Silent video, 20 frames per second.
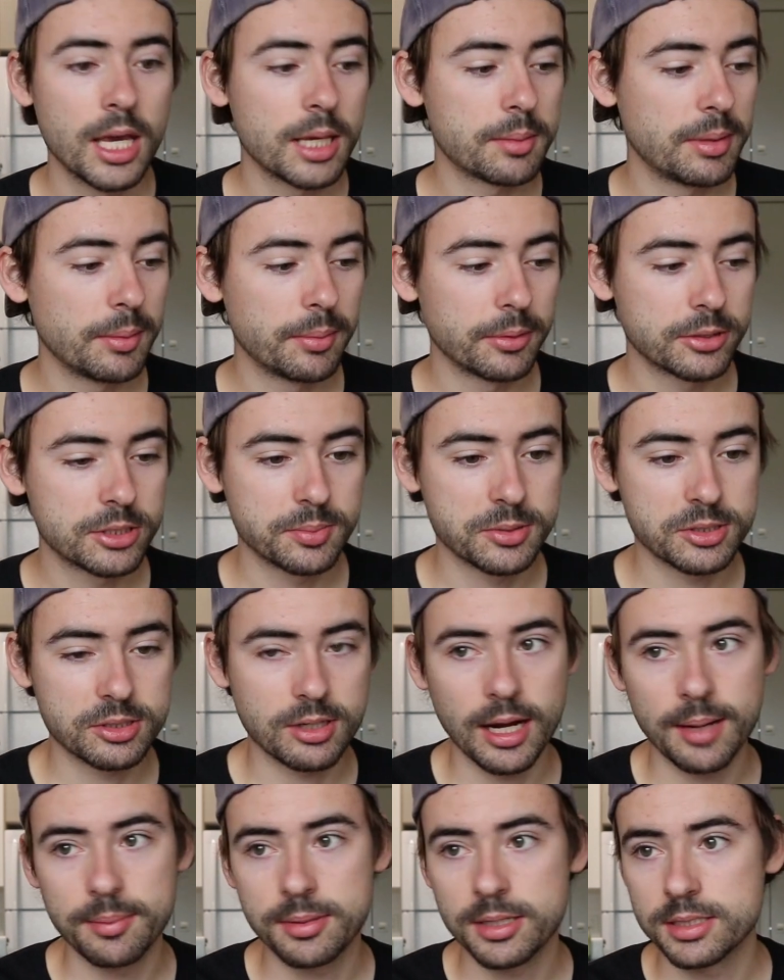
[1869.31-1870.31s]
People
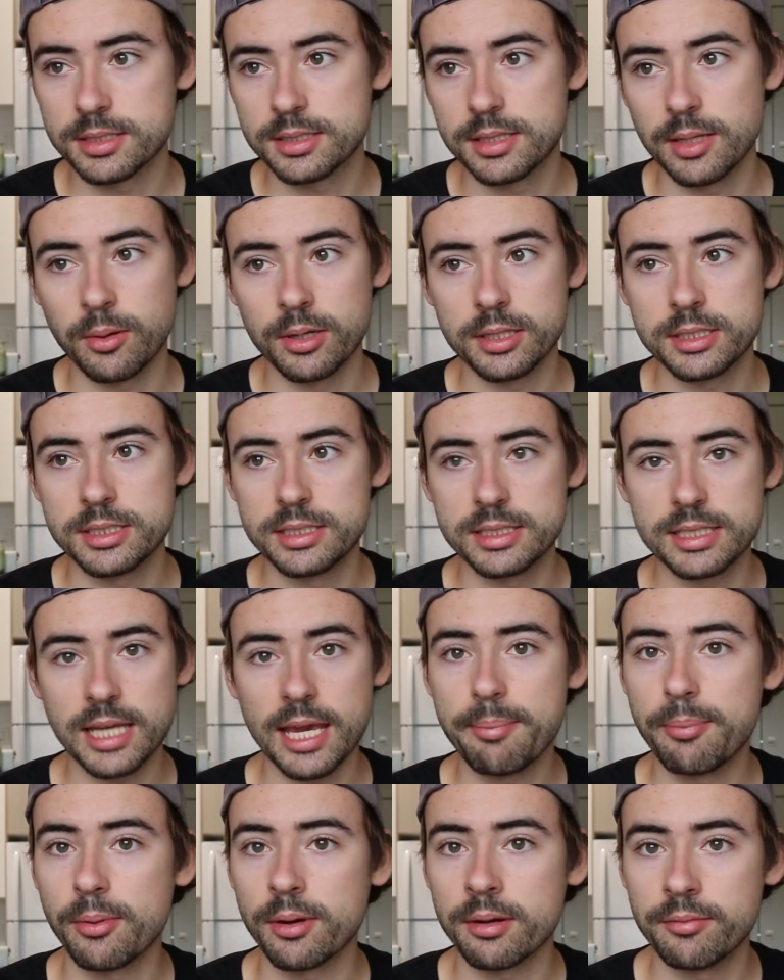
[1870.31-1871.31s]
subscribe because they want to see
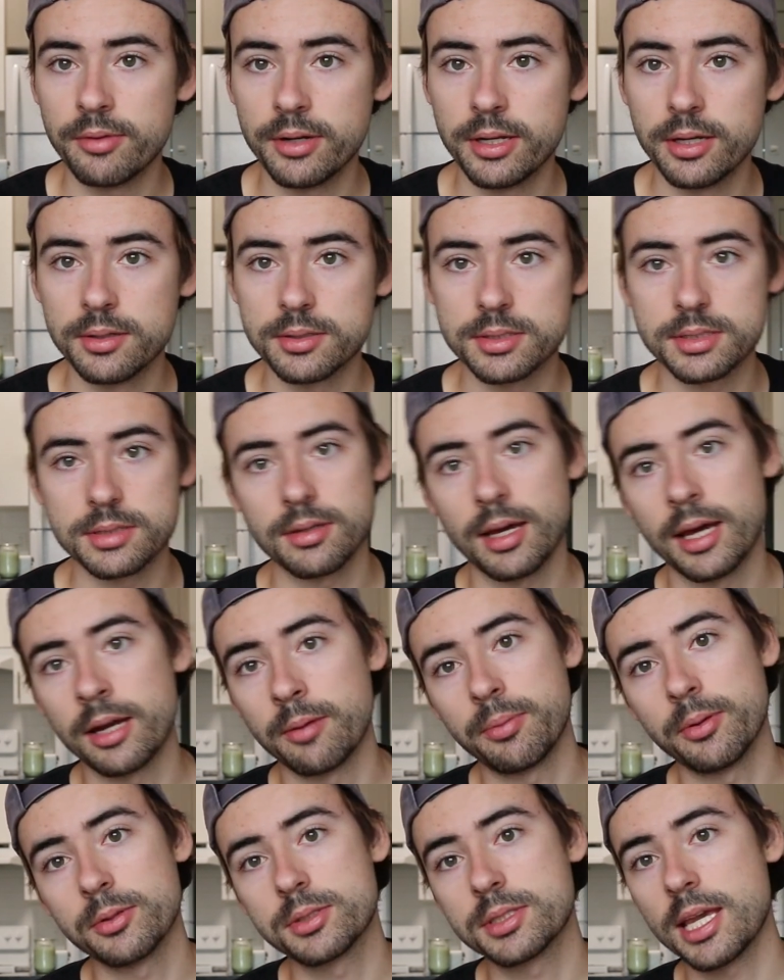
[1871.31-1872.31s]
skateboarding videos. I don't
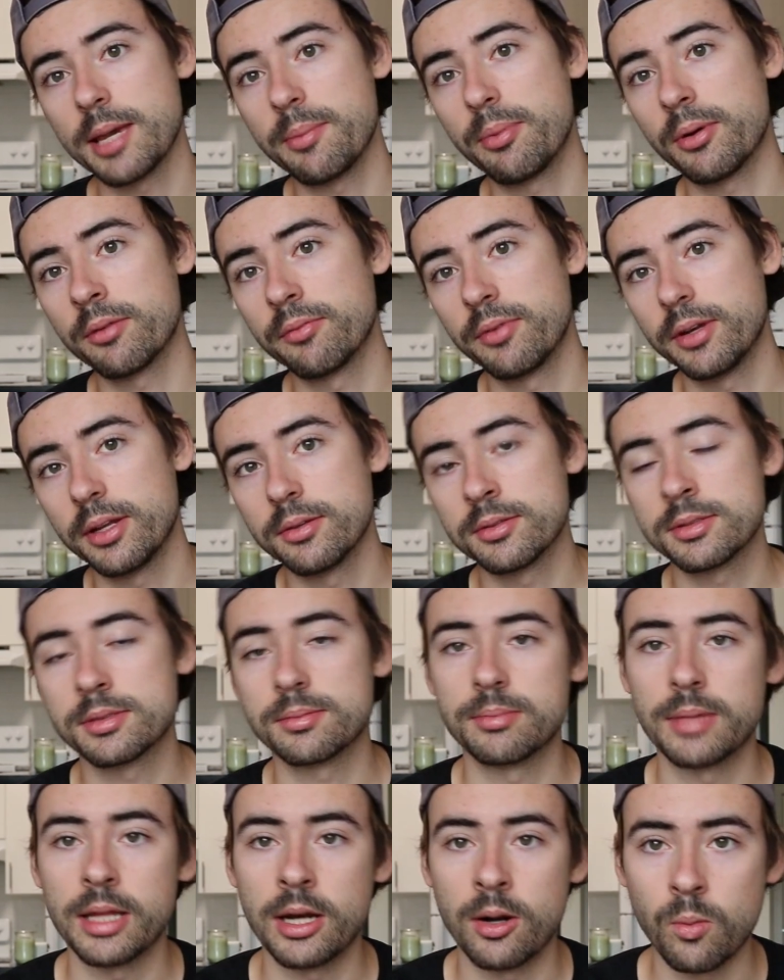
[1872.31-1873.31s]
post skateboarding videos.
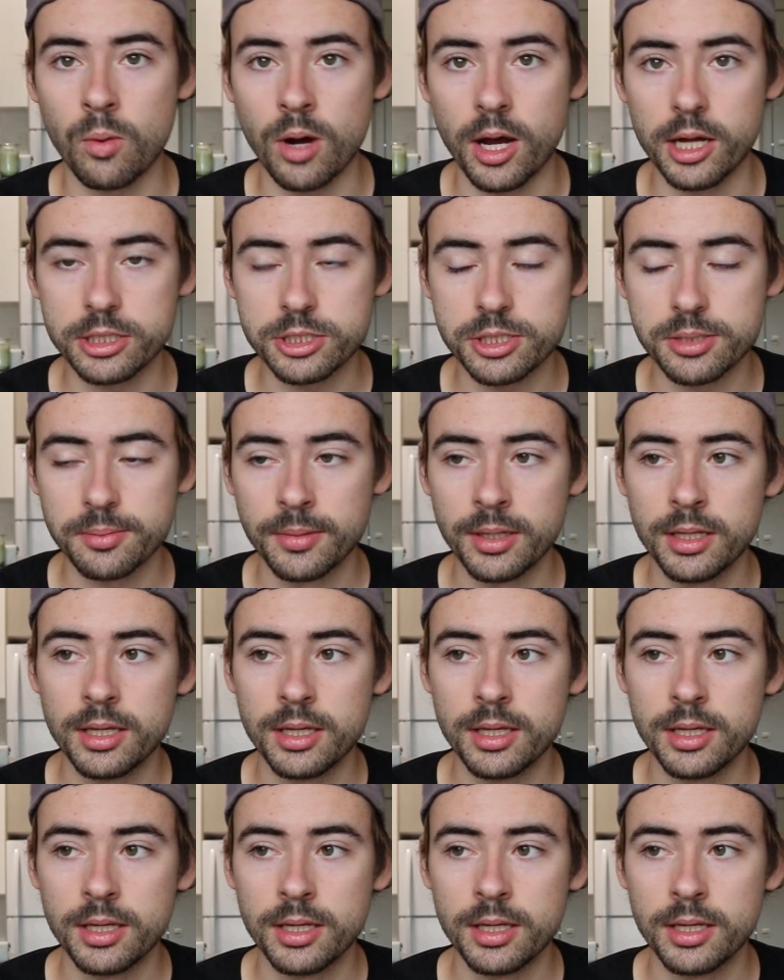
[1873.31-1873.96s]
They don't watch.